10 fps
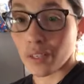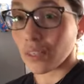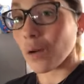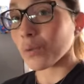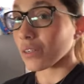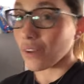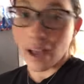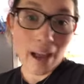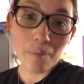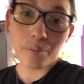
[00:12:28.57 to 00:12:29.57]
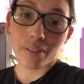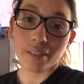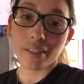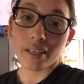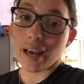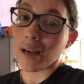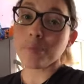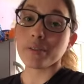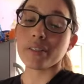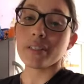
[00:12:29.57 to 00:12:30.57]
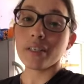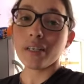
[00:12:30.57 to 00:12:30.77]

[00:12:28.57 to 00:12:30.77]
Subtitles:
have thought would have happened,